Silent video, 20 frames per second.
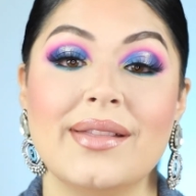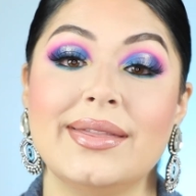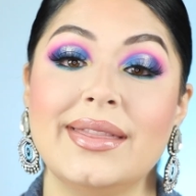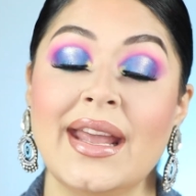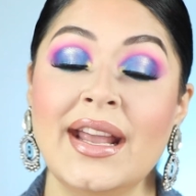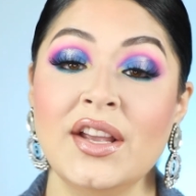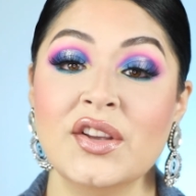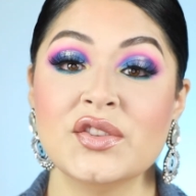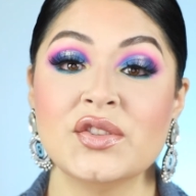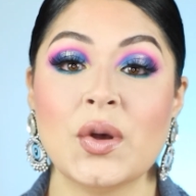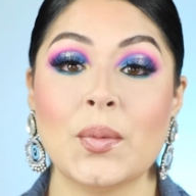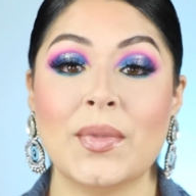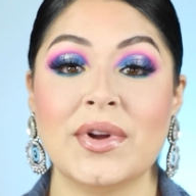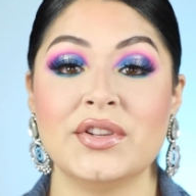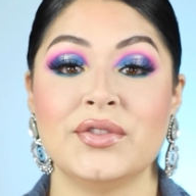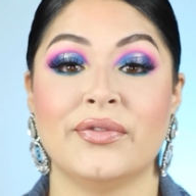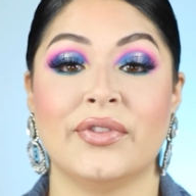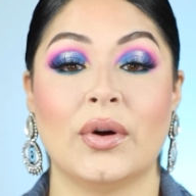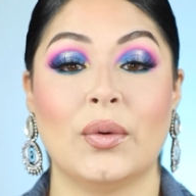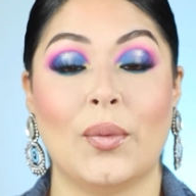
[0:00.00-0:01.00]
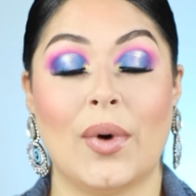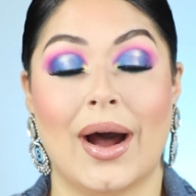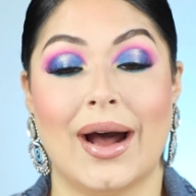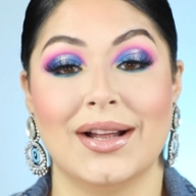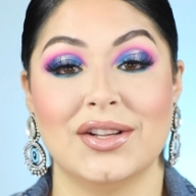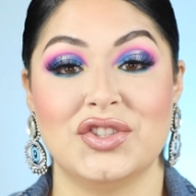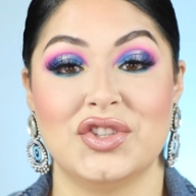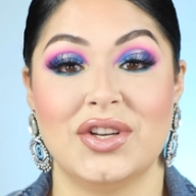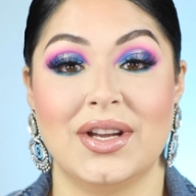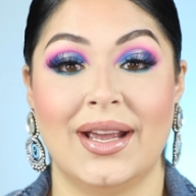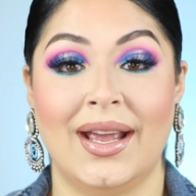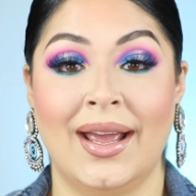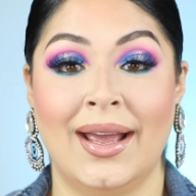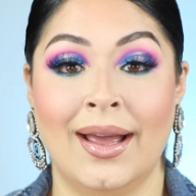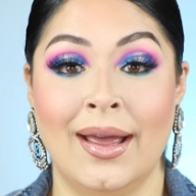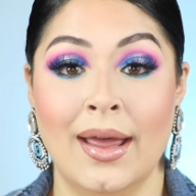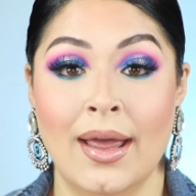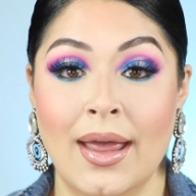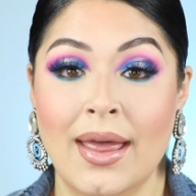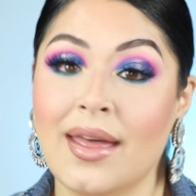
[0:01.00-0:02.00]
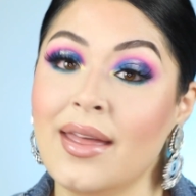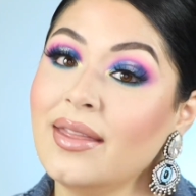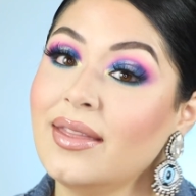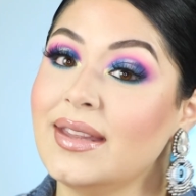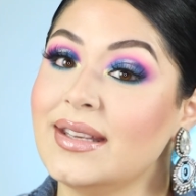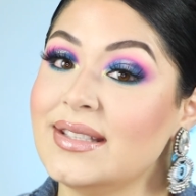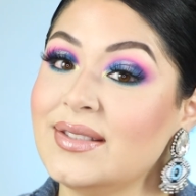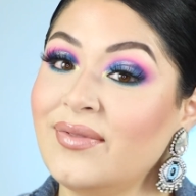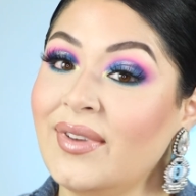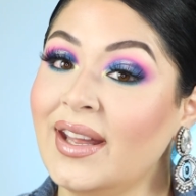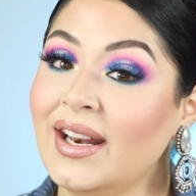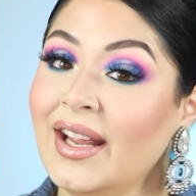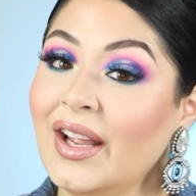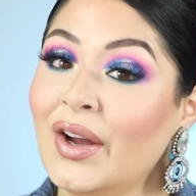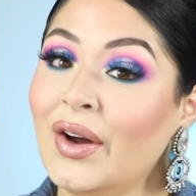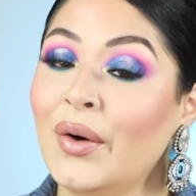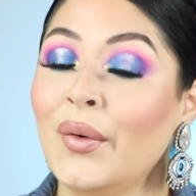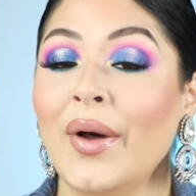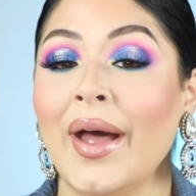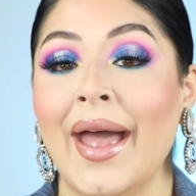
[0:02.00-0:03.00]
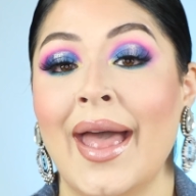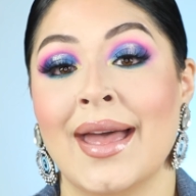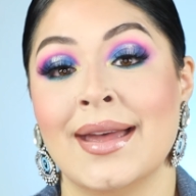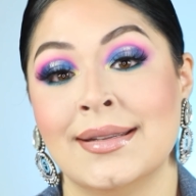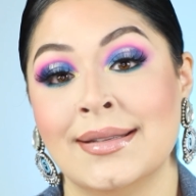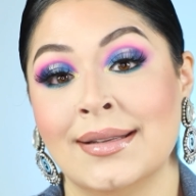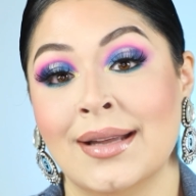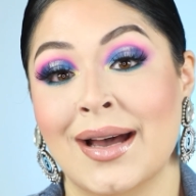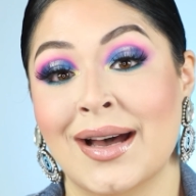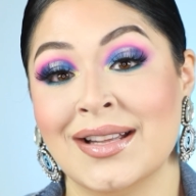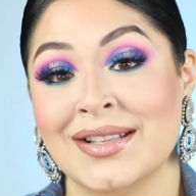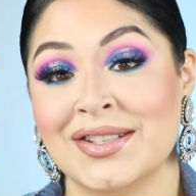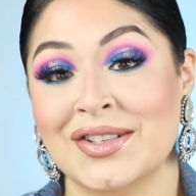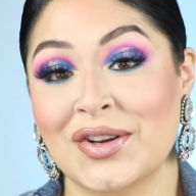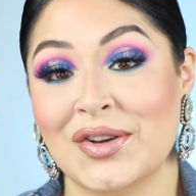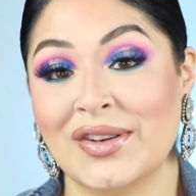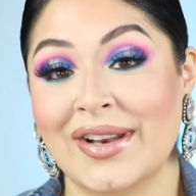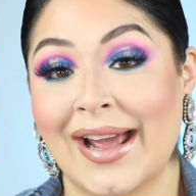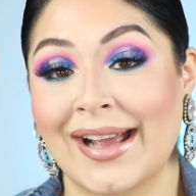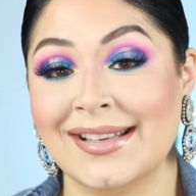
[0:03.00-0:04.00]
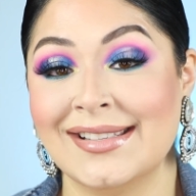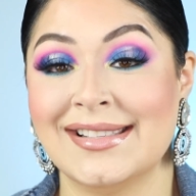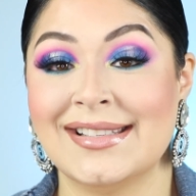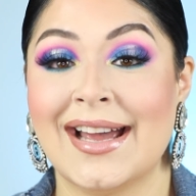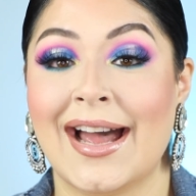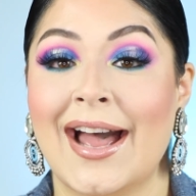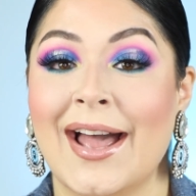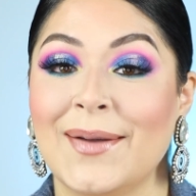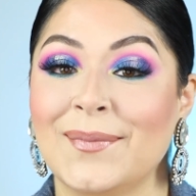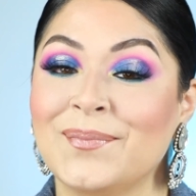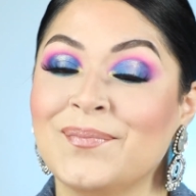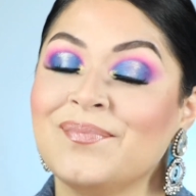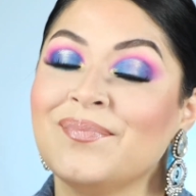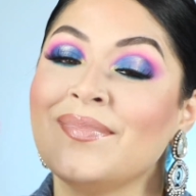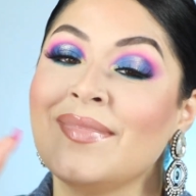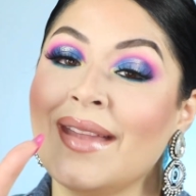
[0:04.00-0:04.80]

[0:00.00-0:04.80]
thank you so much for watching this video, and until next time,